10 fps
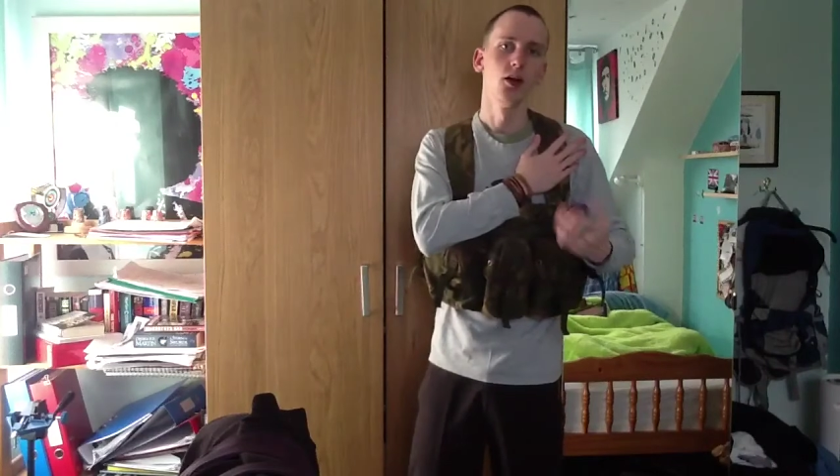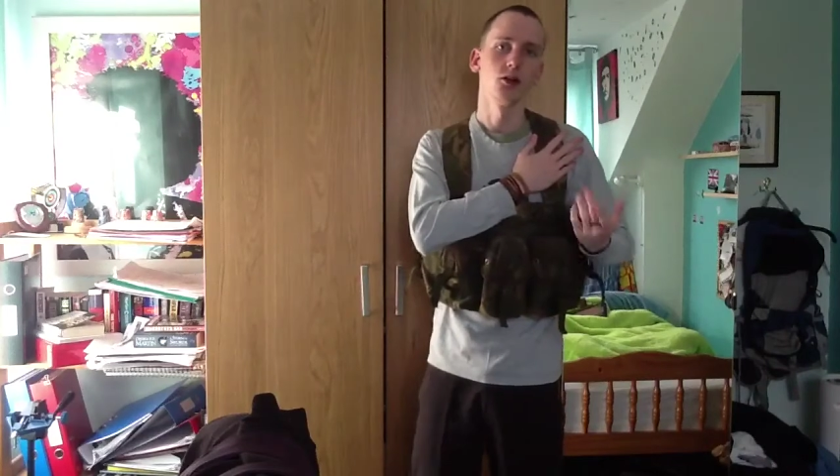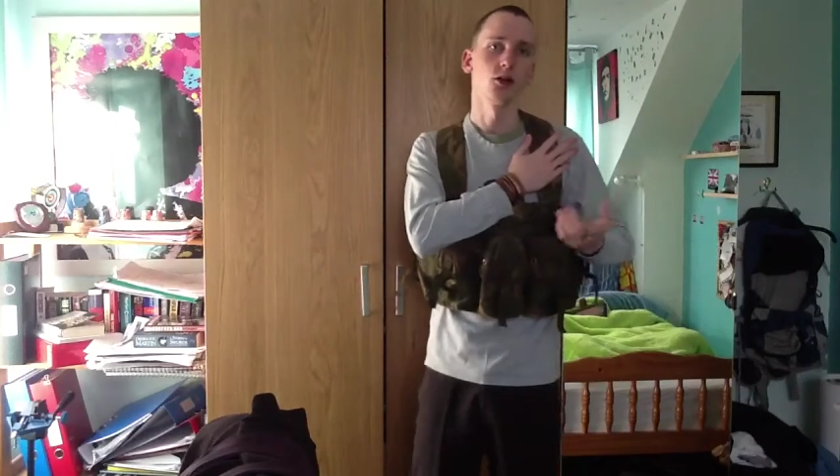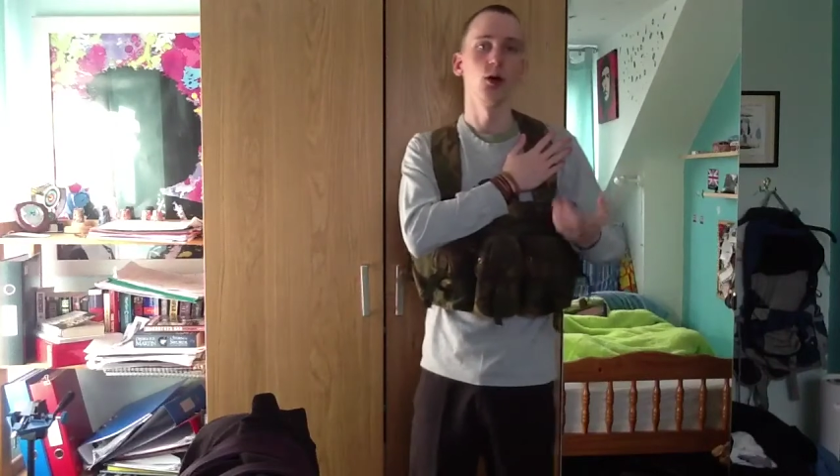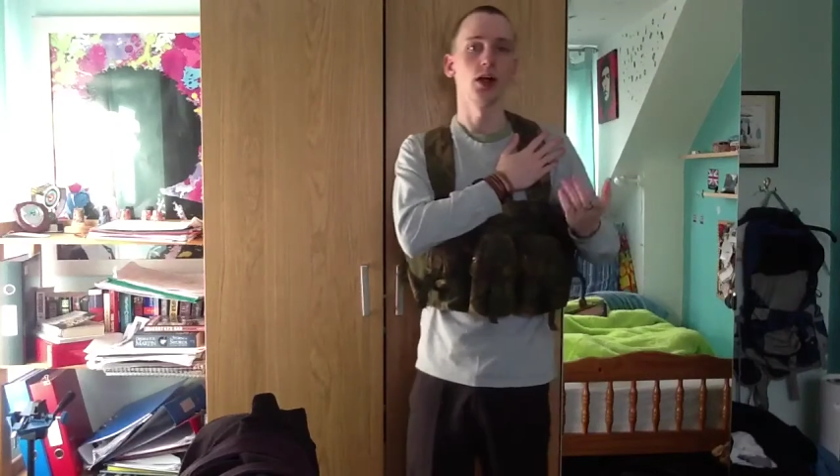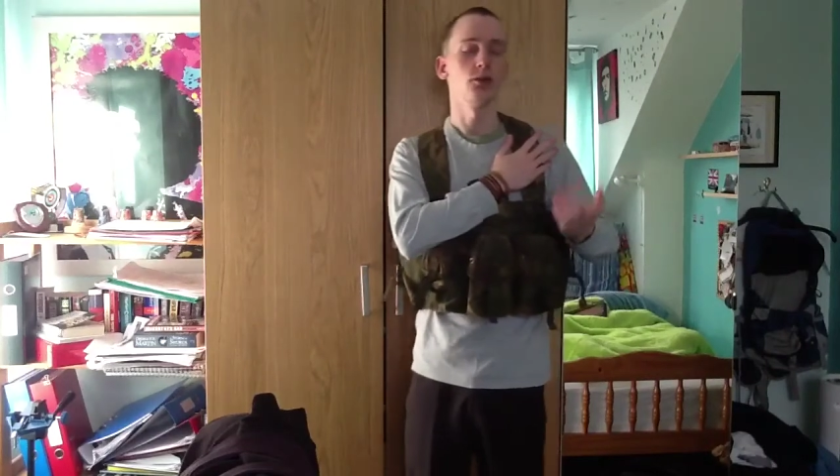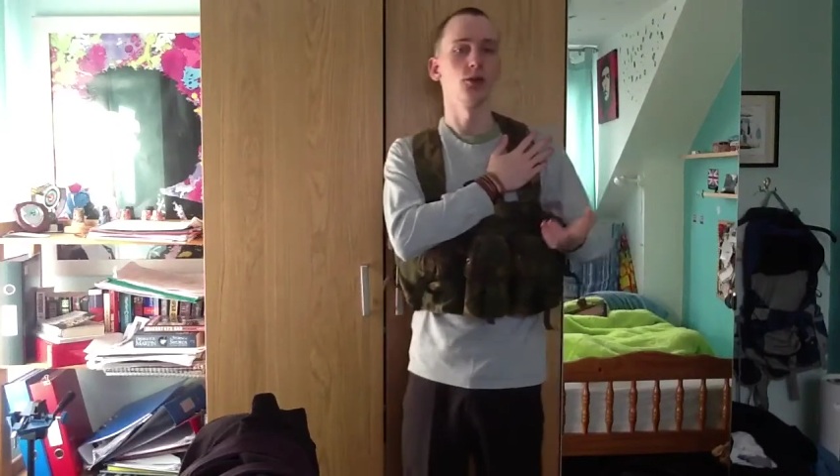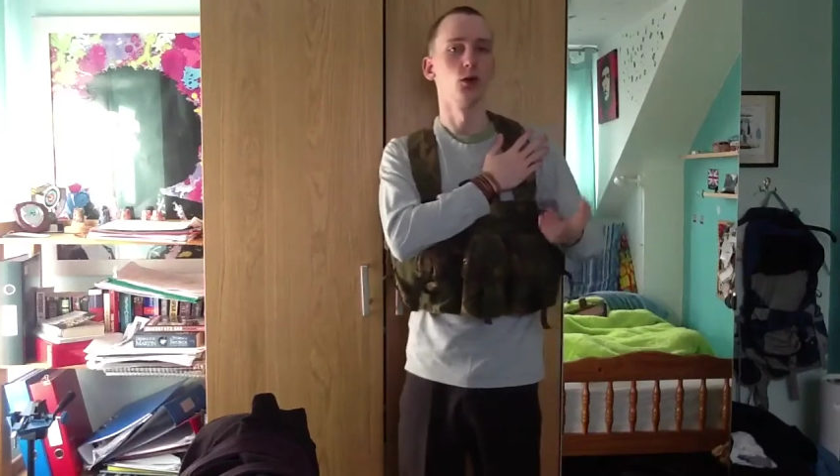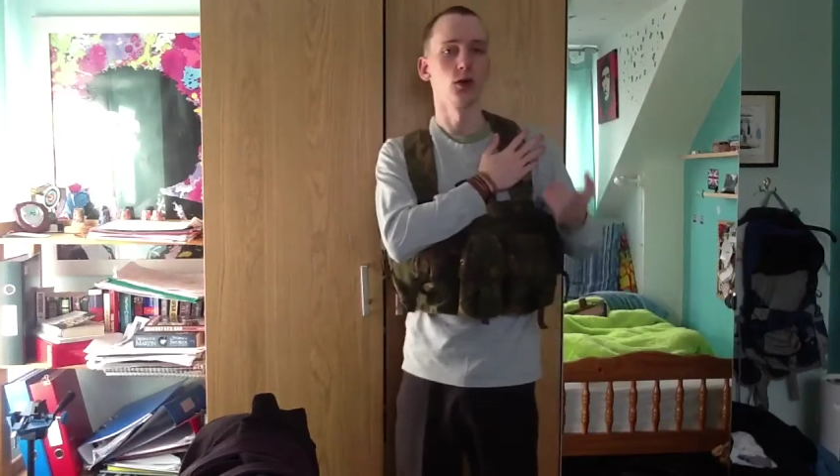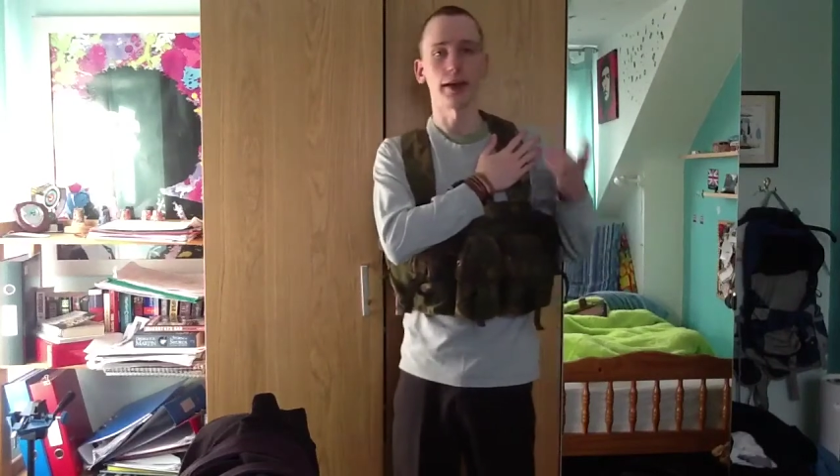So if
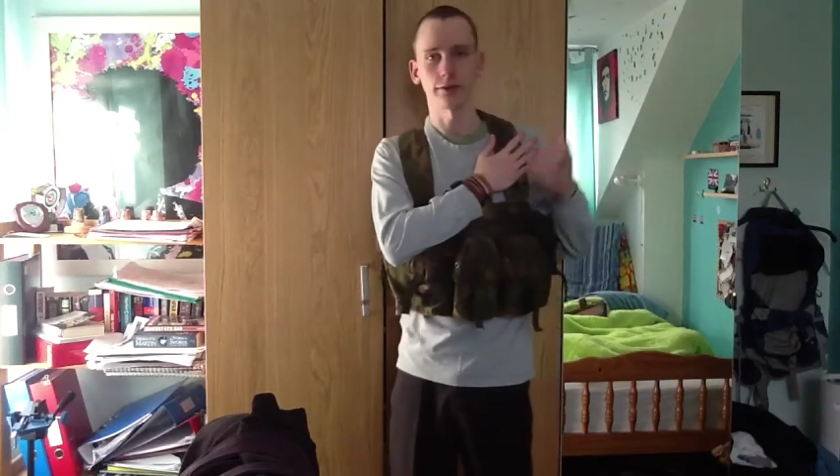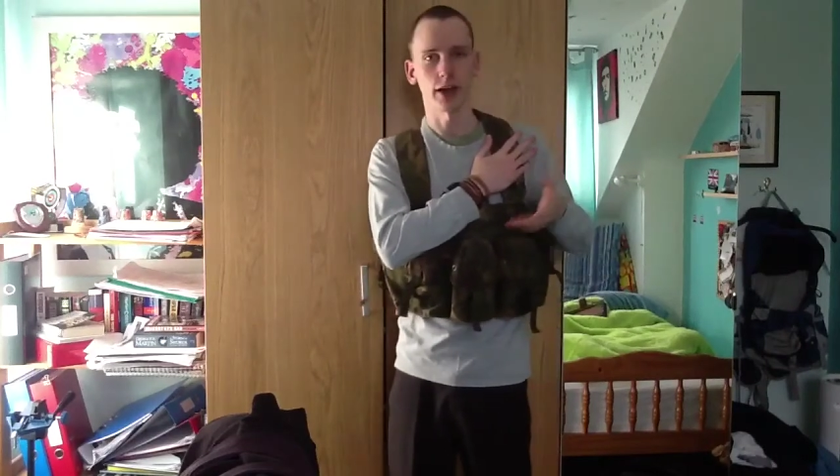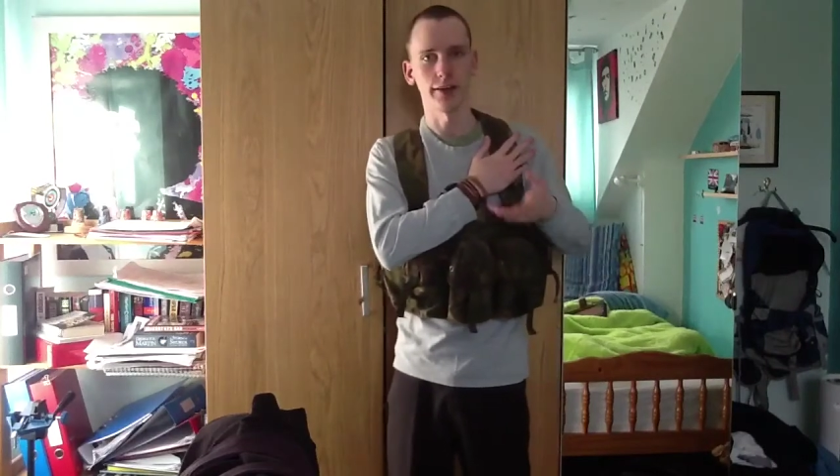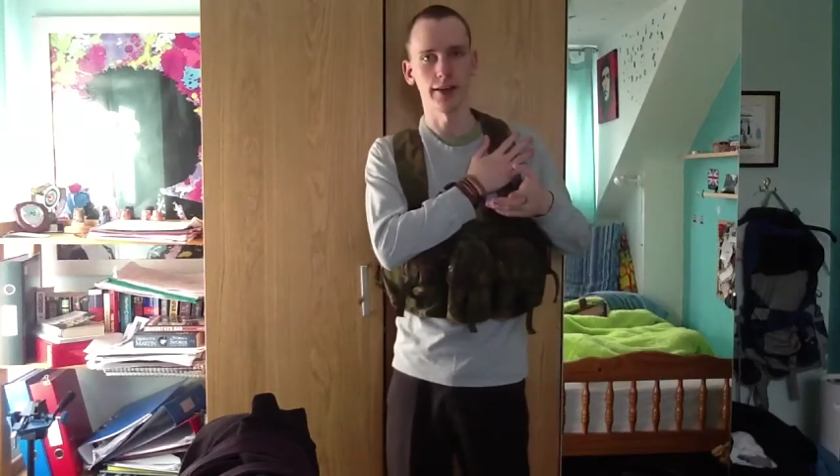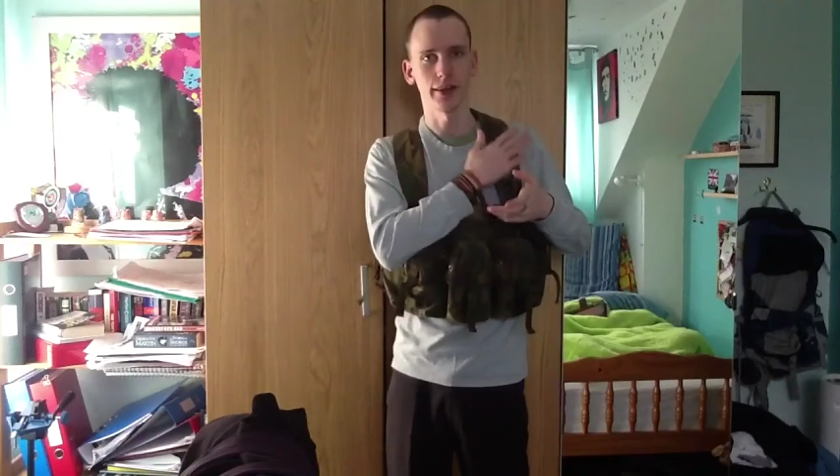you're left-handed,